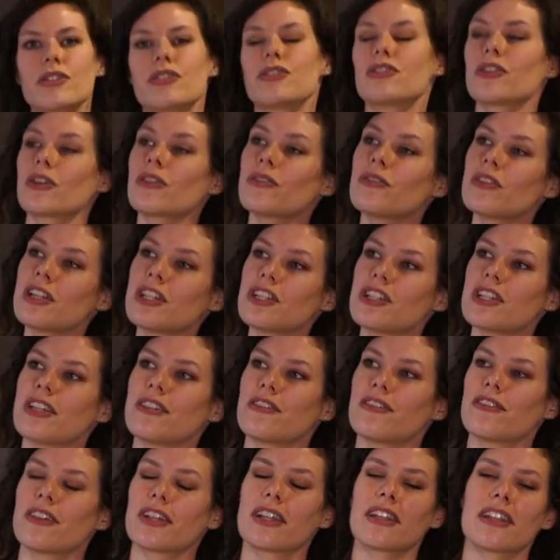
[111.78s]
John Ritchie
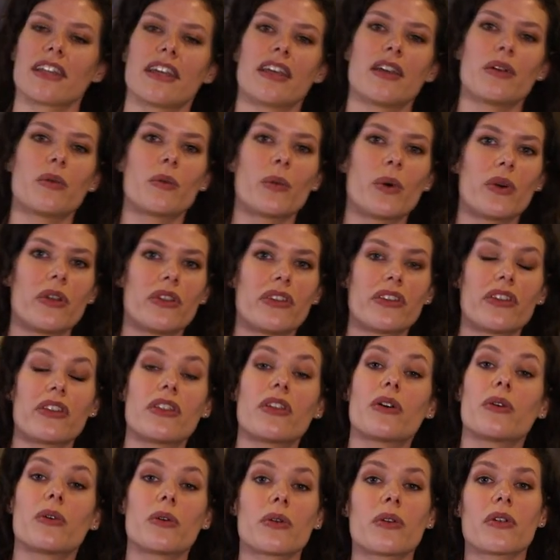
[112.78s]
Finlay was
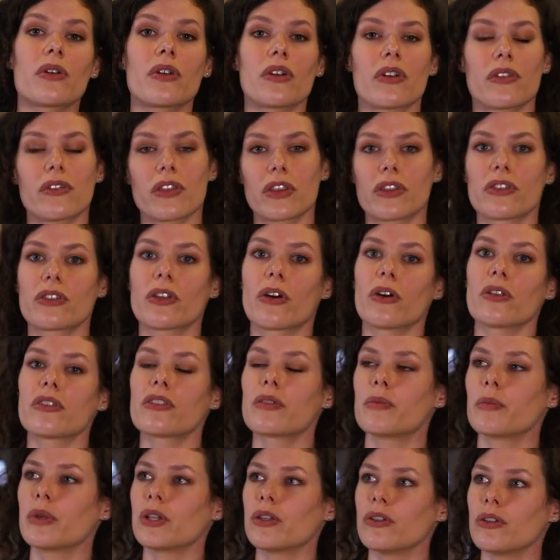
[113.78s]
the owner of the
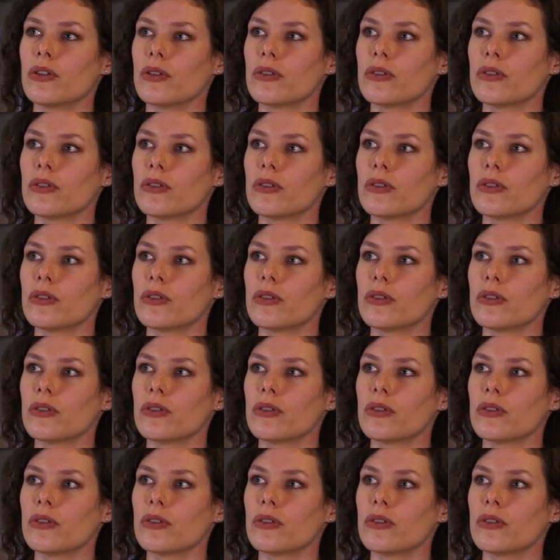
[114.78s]
Scotsman